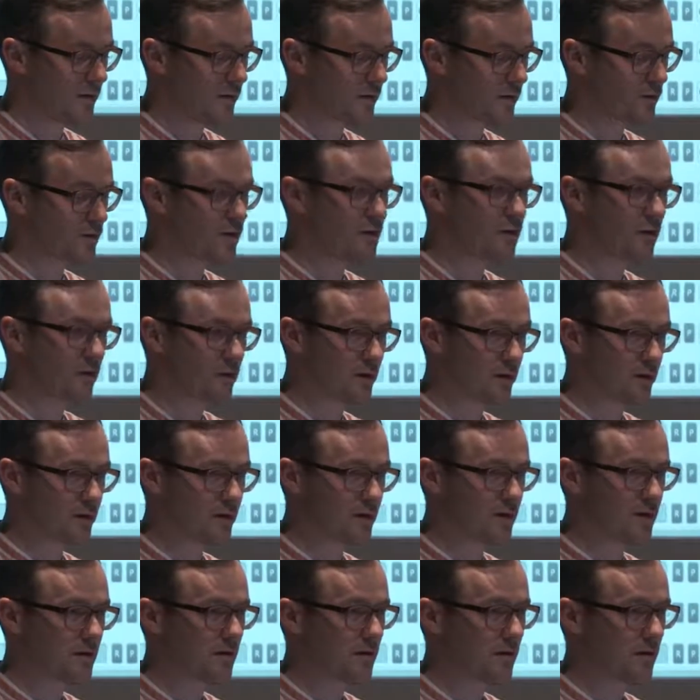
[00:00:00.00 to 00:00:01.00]

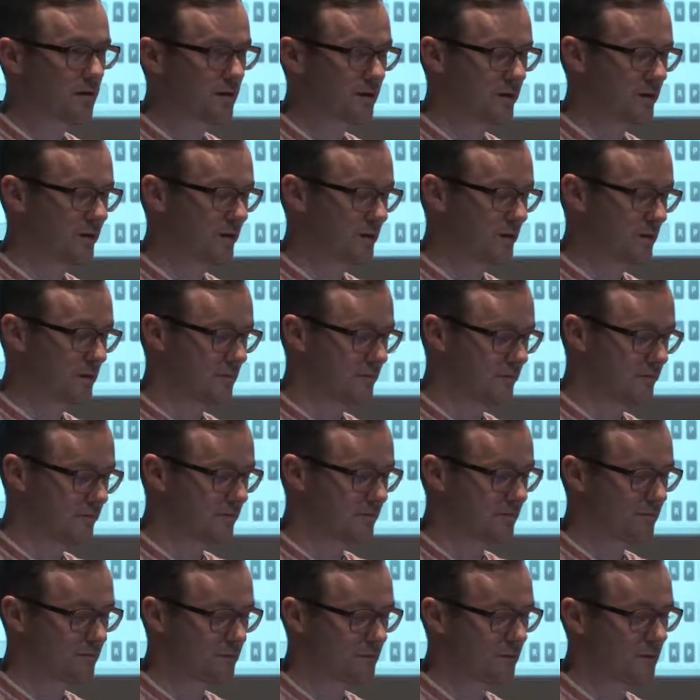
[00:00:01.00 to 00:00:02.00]
controlling all the
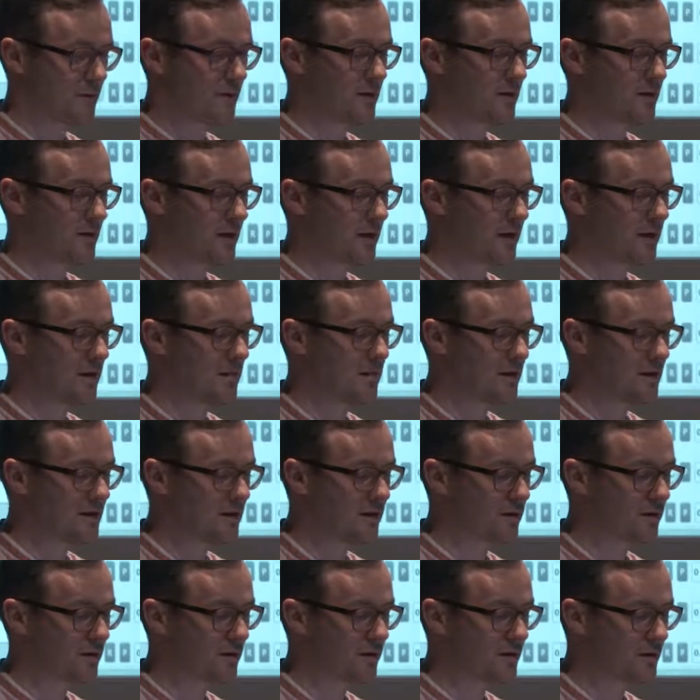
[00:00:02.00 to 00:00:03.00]
elements
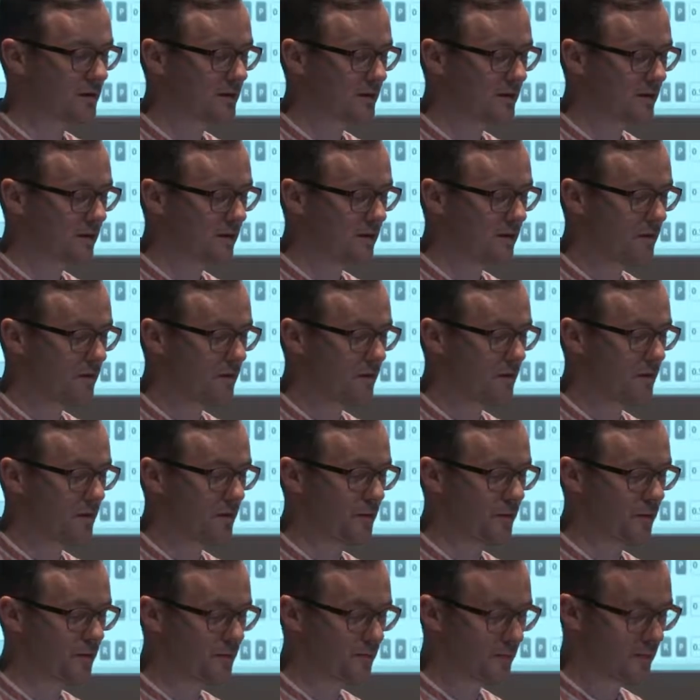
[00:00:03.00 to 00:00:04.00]
of it
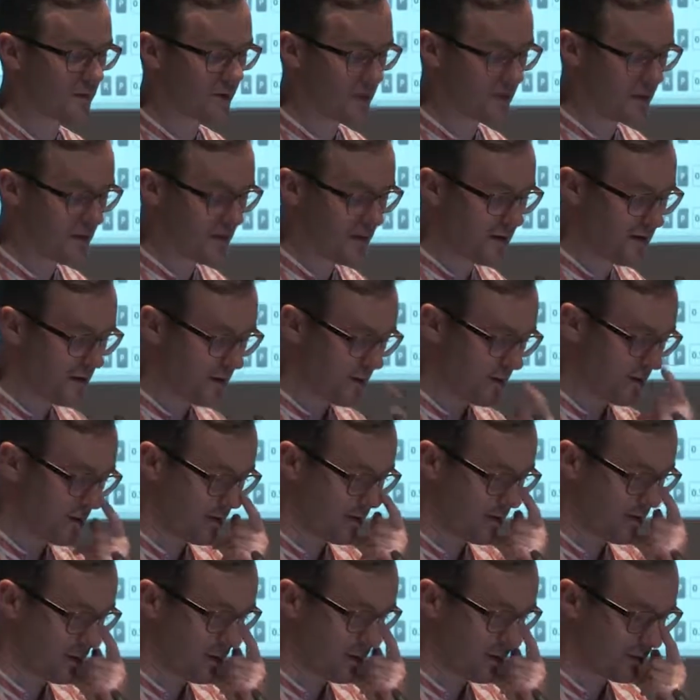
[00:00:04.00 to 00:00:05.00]
through
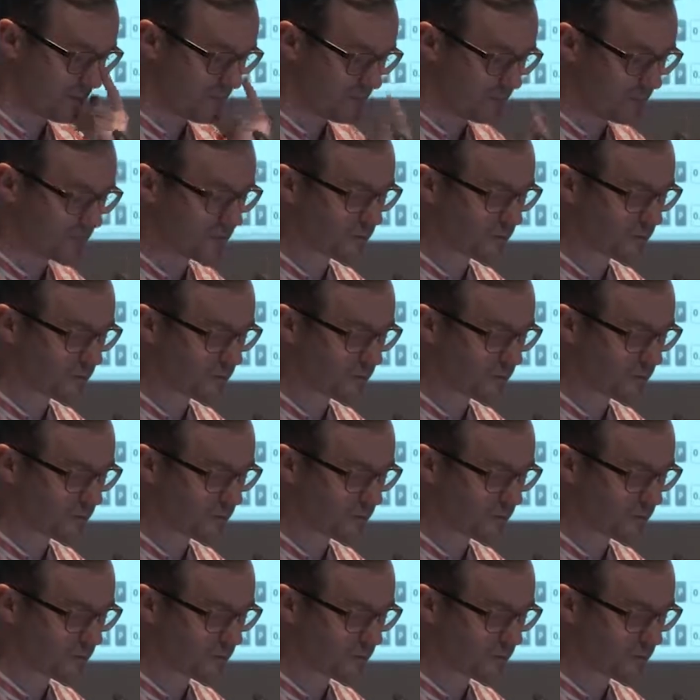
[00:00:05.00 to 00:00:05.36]
the